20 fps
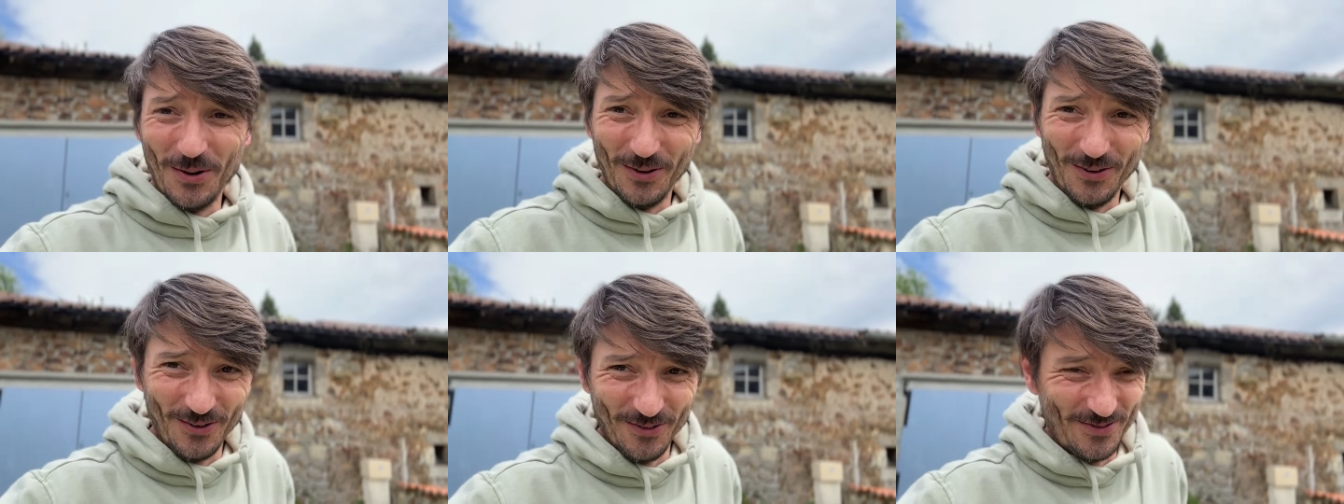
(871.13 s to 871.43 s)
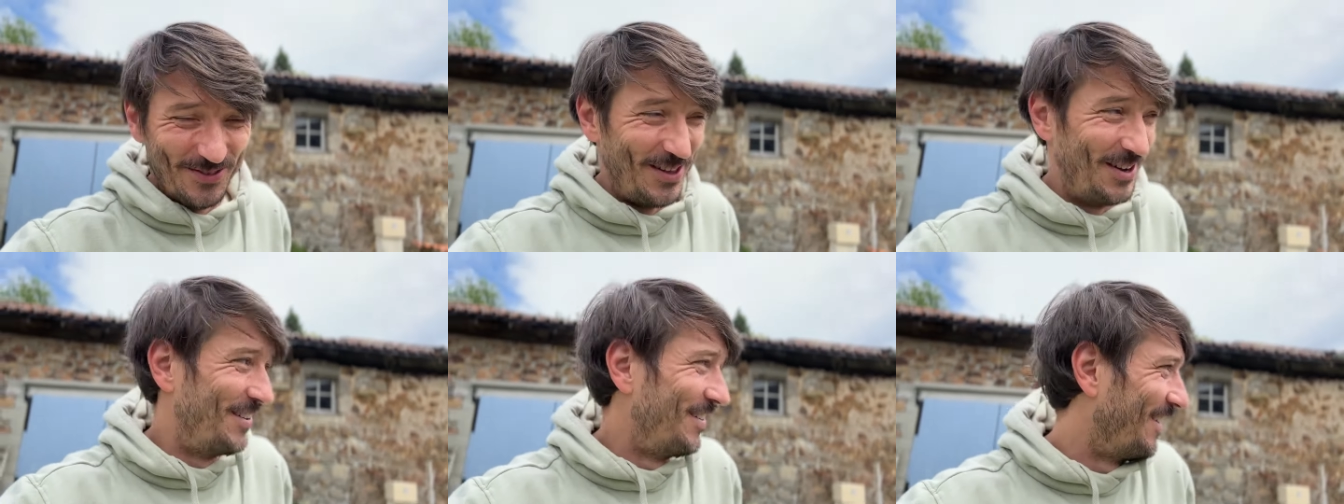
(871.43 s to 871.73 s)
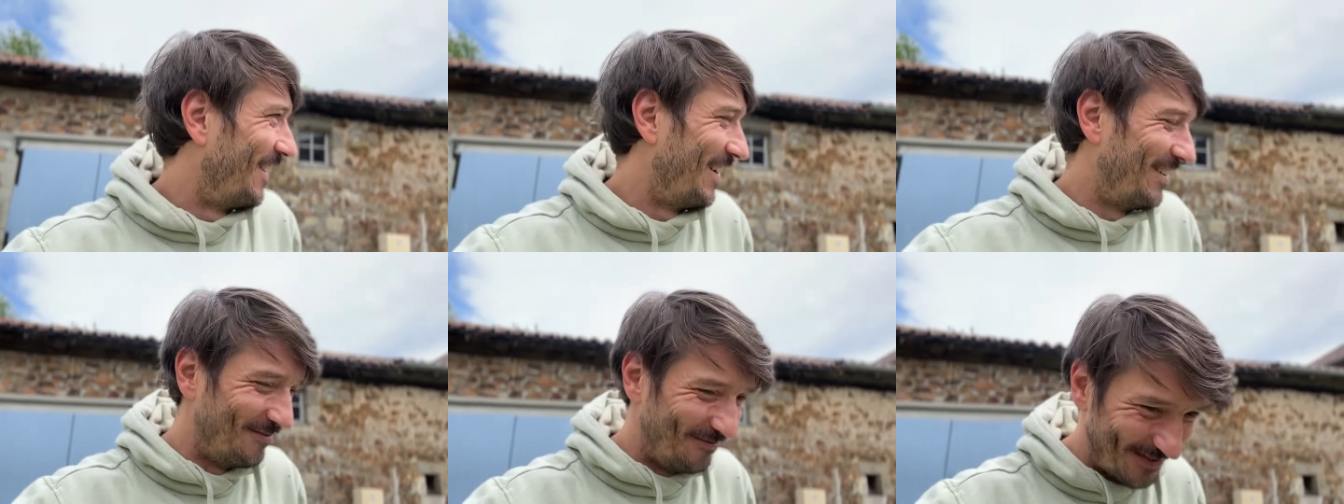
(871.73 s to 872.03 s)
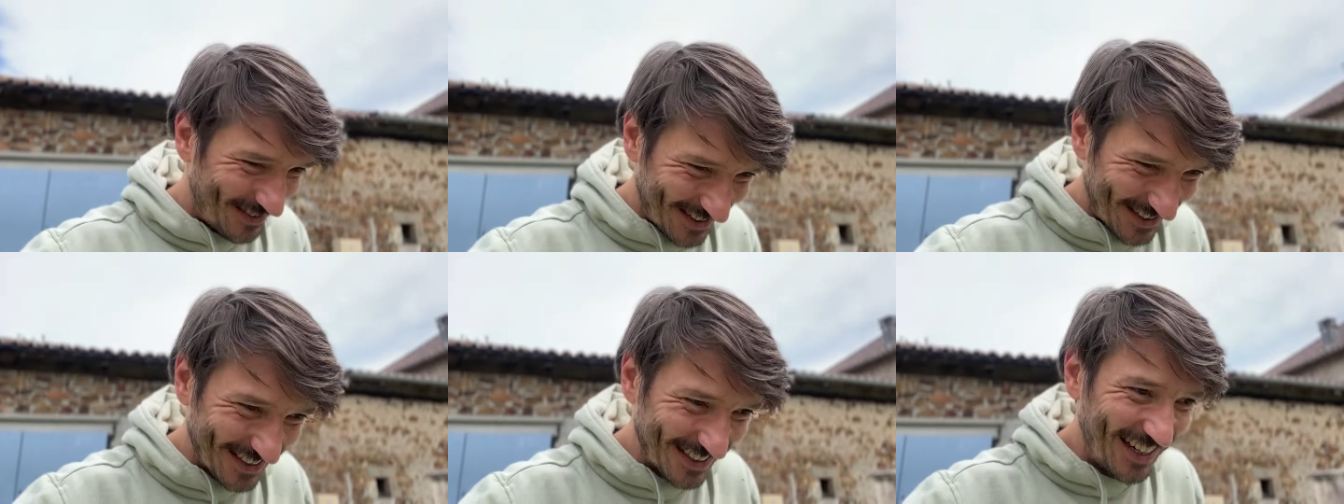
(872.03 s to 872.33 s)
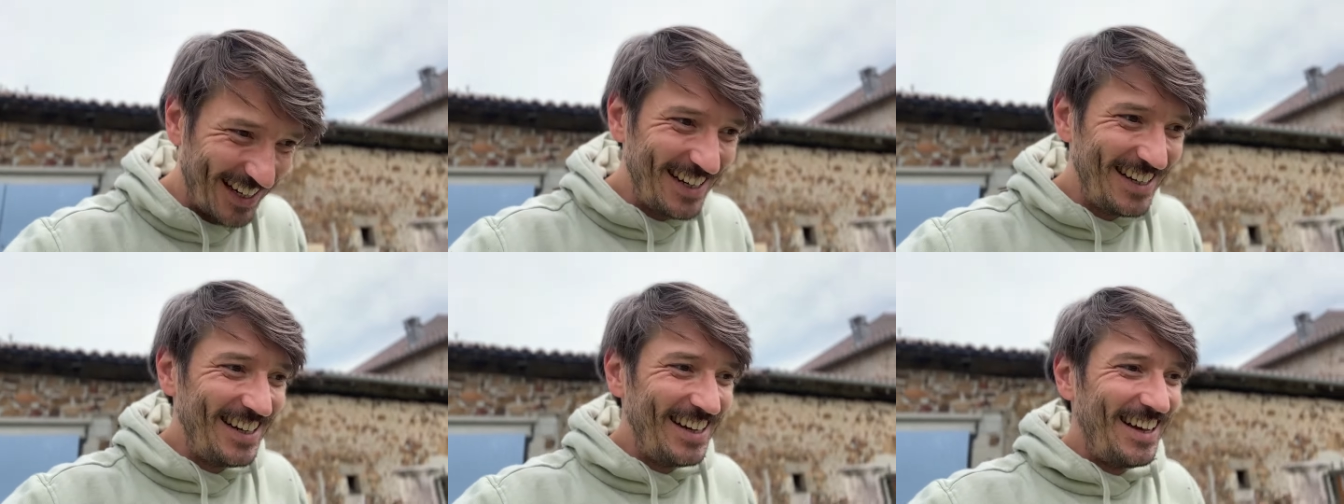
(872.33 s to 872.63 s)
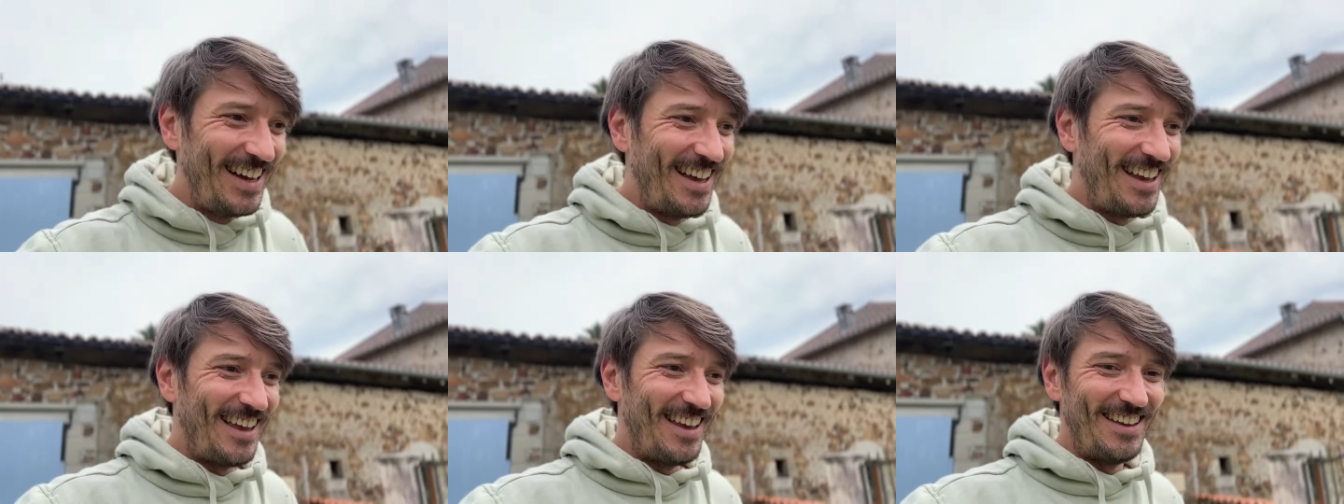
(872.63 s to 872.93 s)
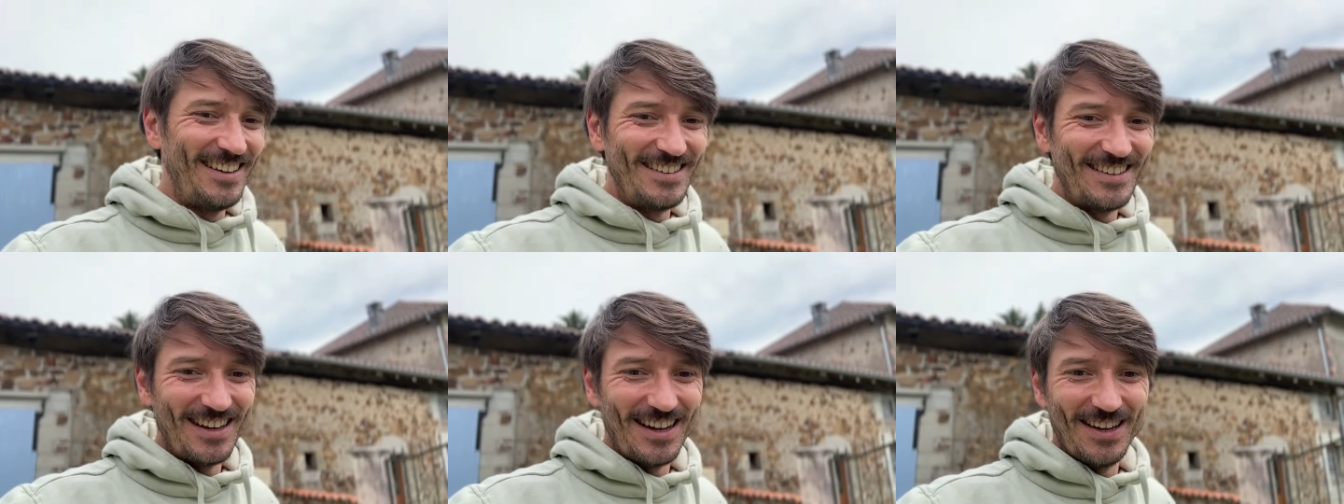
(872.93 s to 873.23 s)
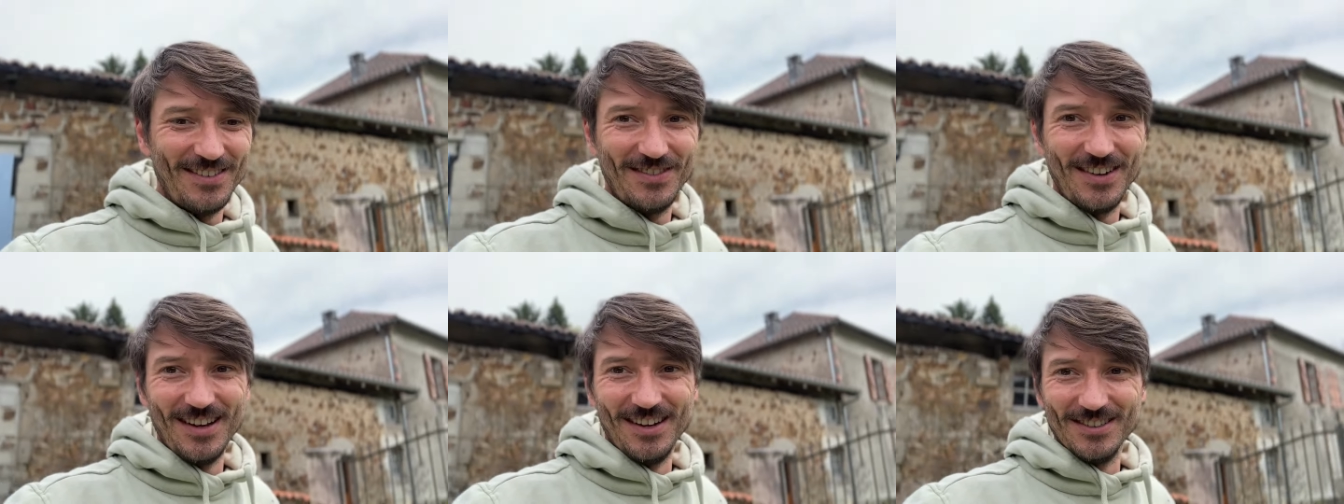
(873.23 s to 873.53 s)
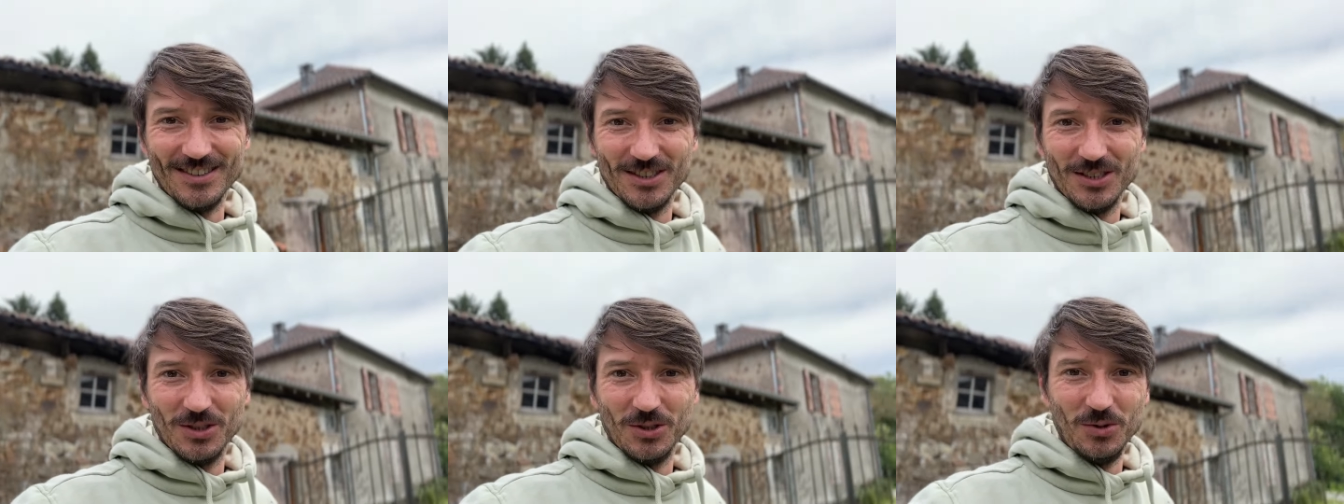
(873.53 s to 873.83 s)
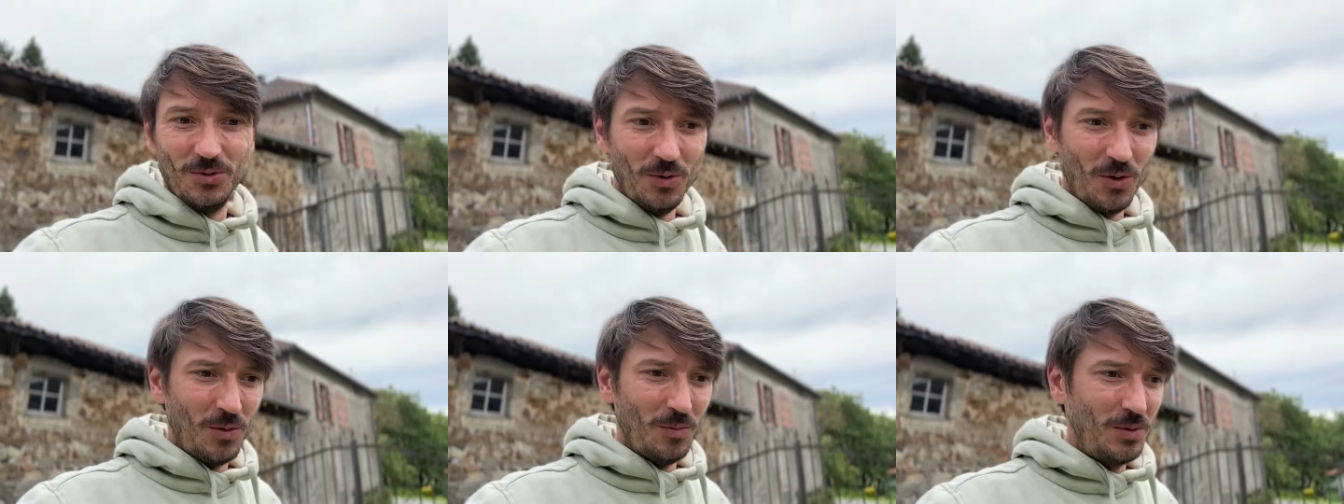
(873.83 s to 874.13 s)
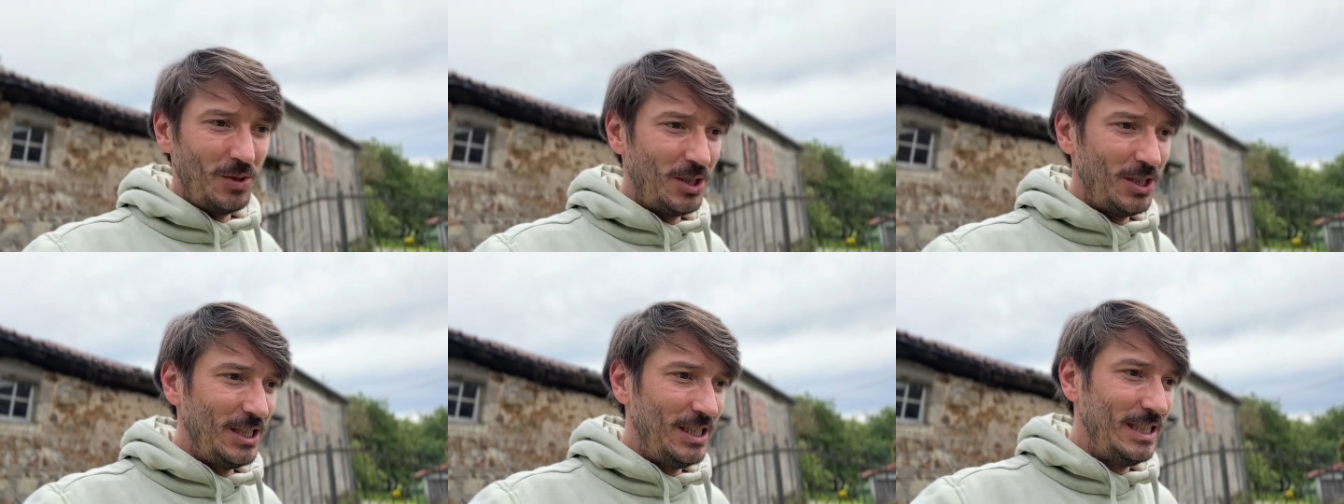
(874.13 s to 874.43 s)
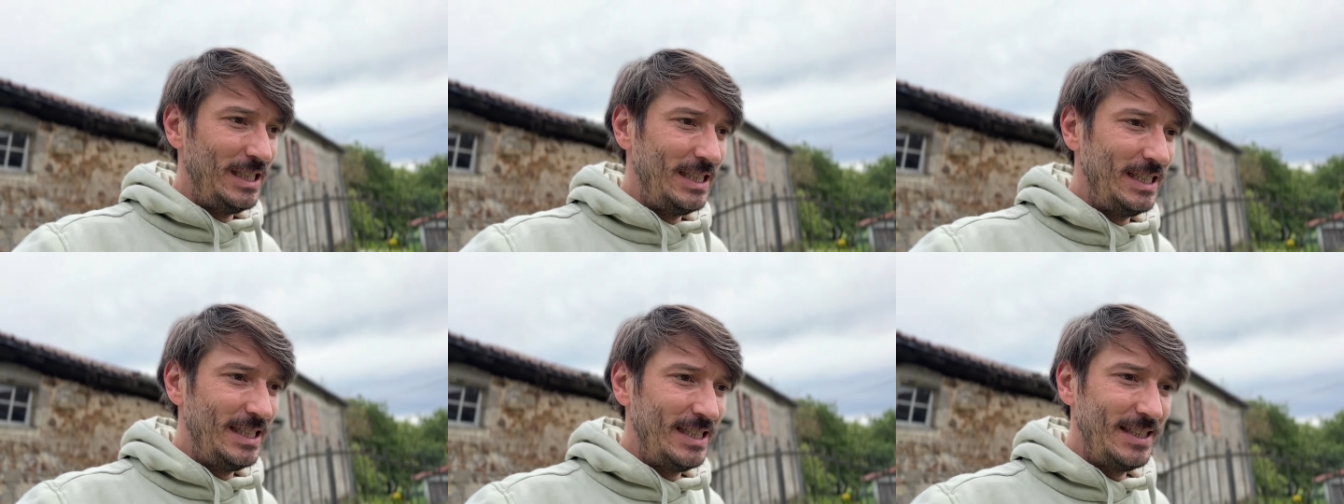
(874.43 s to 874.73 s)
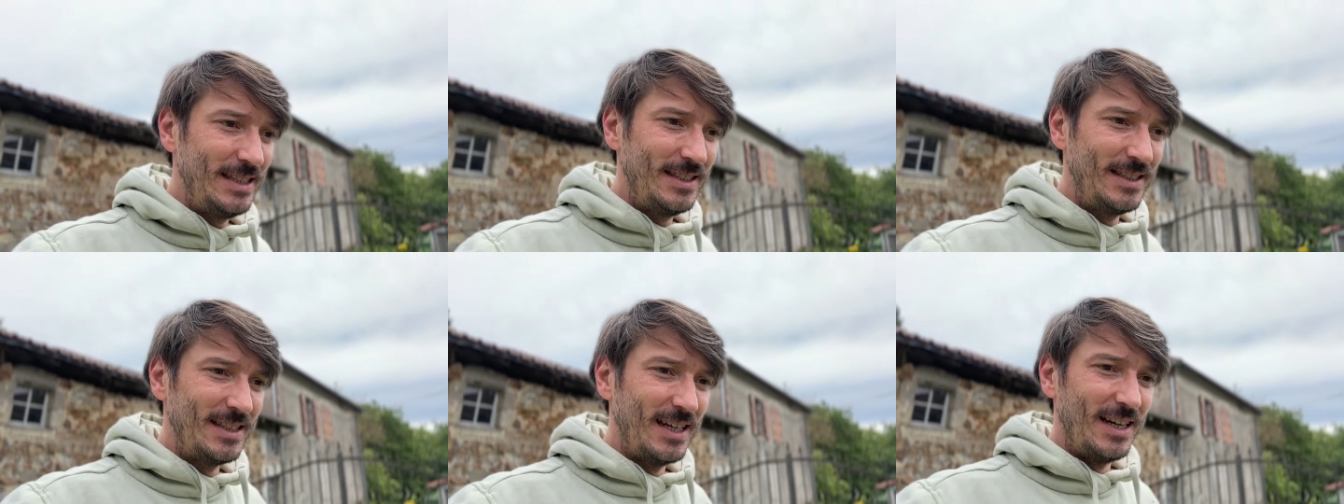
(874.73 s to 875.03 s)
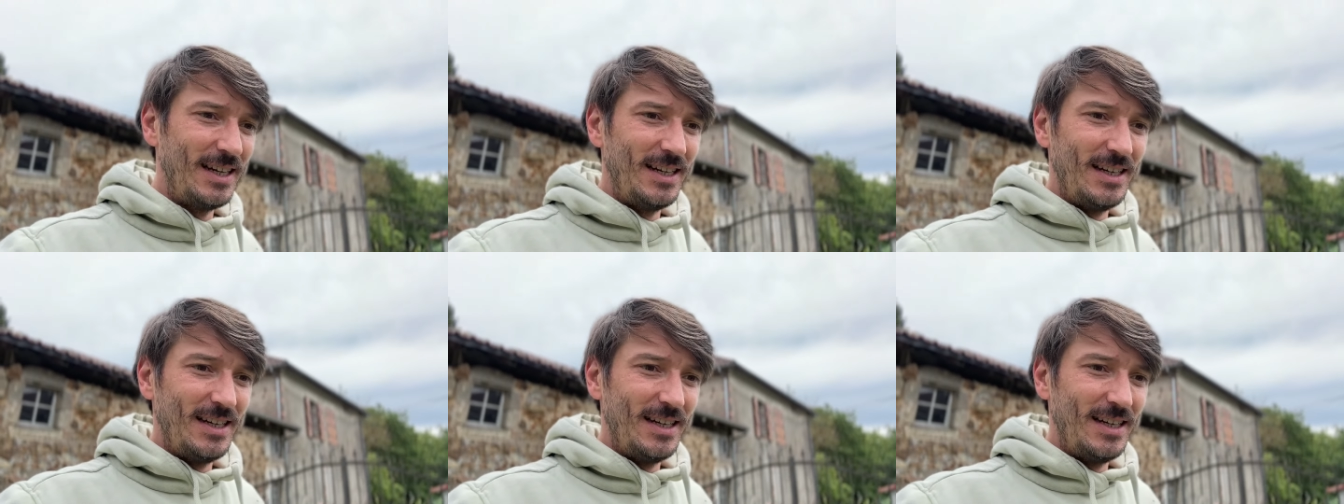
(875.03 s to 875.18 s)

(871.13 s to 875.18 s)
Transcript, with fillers: all of their names and I've got two aubergines,